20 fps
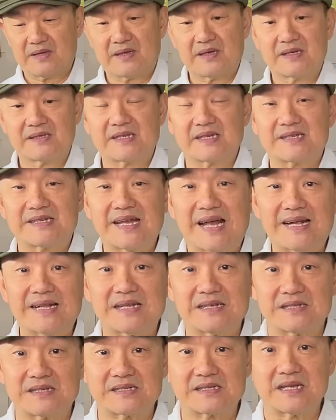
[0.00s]
is
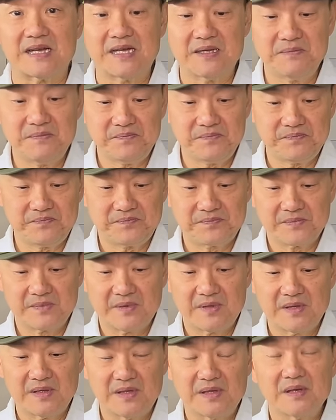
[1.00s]
exactly the same,
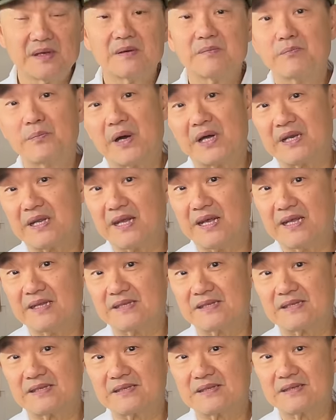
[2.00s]
but
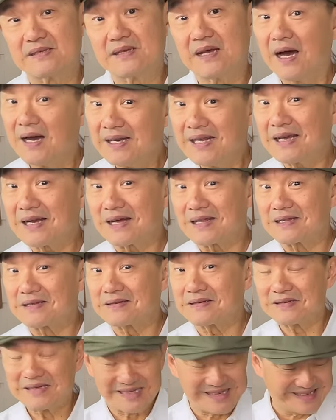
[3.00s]
it's honey
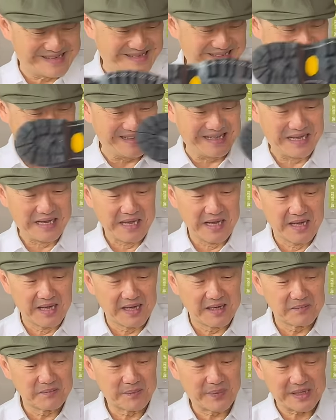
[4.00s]
coloured.
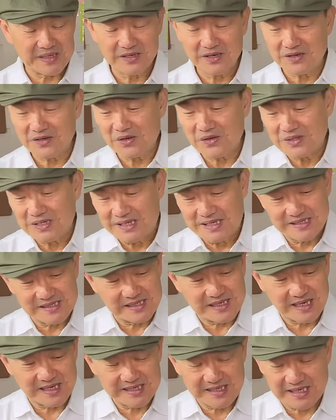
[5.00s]
But not only is
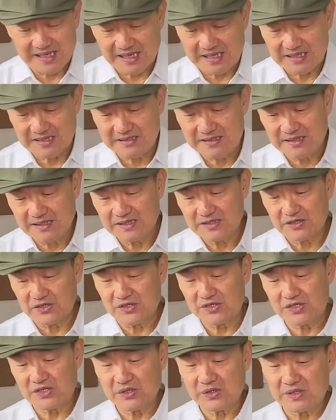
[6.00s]
it honey coloured to
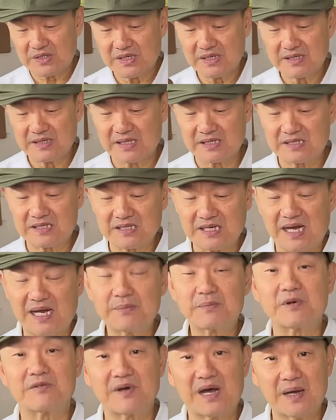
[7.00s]
suit the
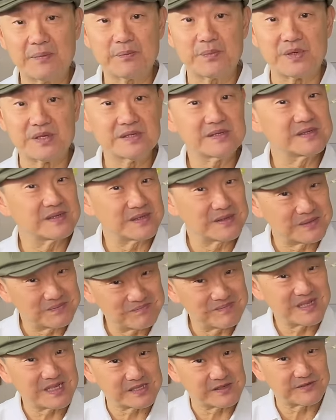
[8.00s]
type of uppers, so
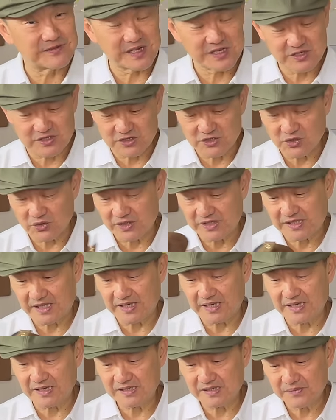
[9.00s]
there's a fashion choice, I
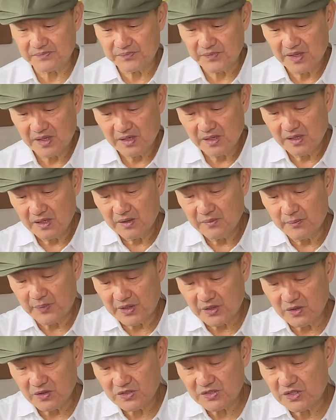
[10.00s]
guess,
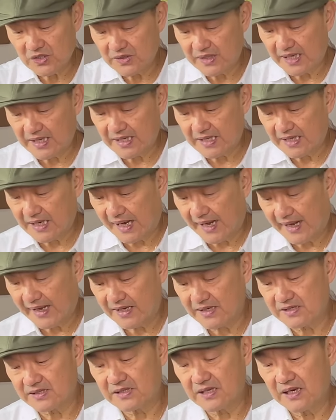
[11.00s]
but also that it
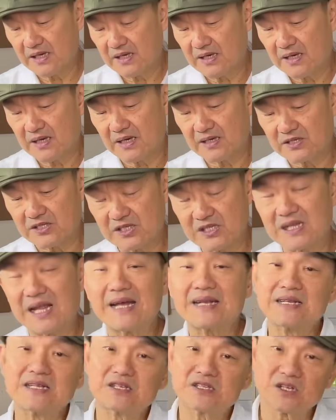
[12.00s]
has a
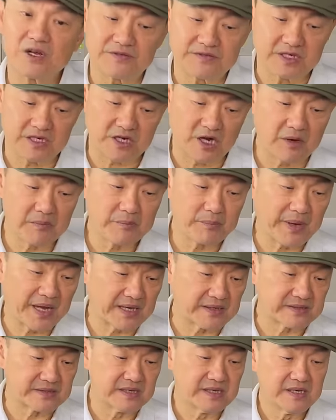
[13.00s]
slightly softer
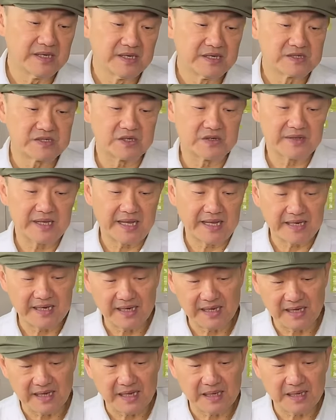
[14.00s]
compound so that